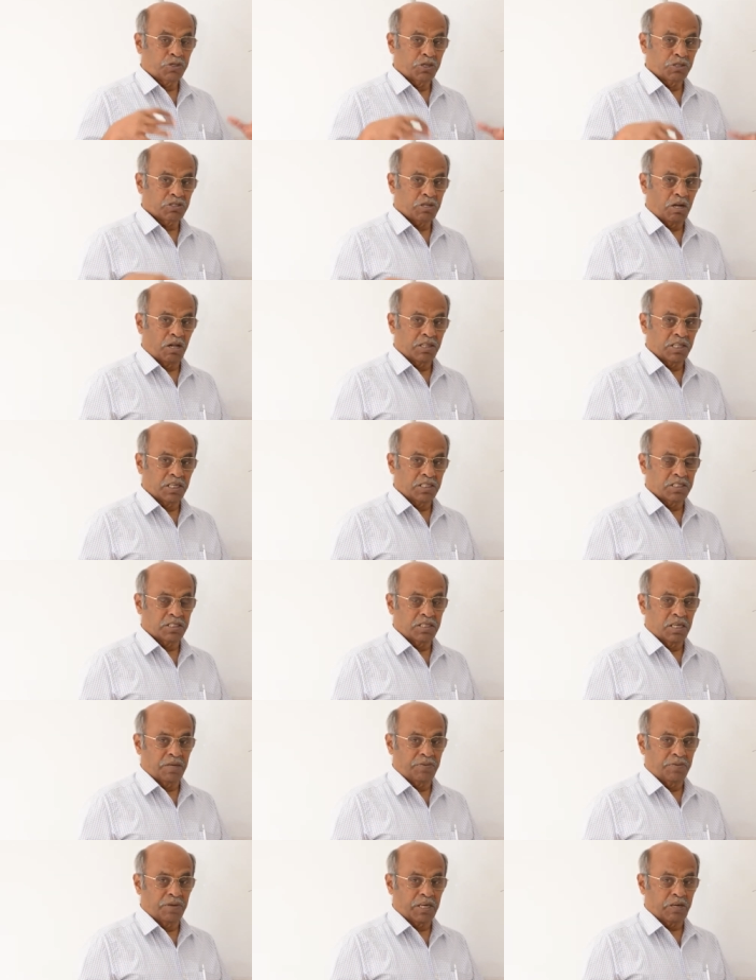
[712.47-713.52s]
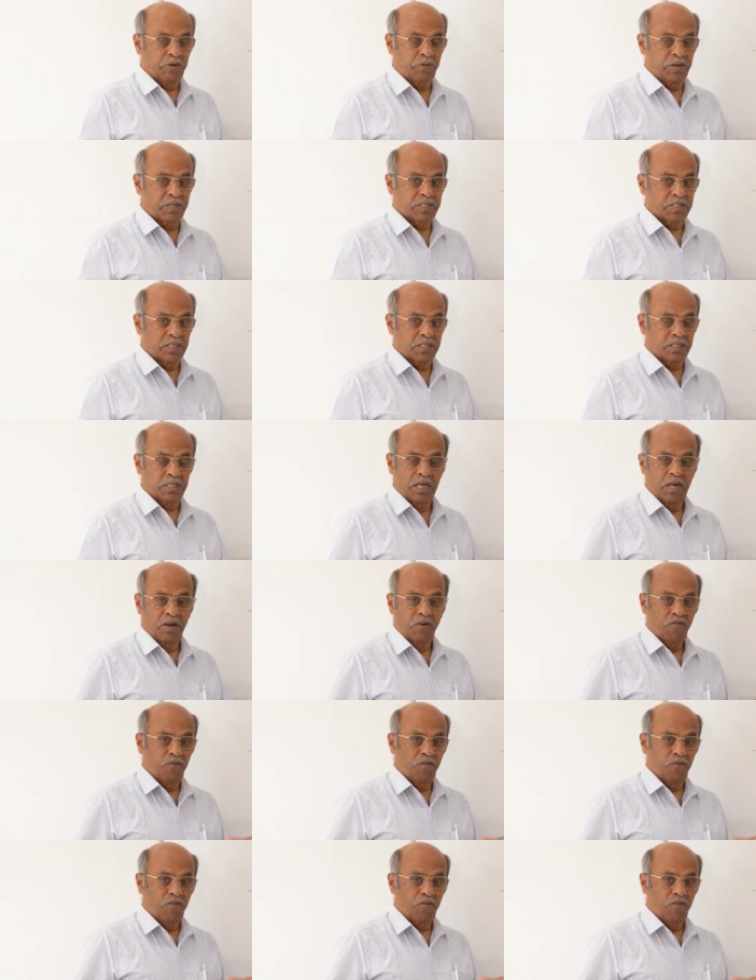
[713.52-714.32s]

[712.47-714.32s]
to solve this equation?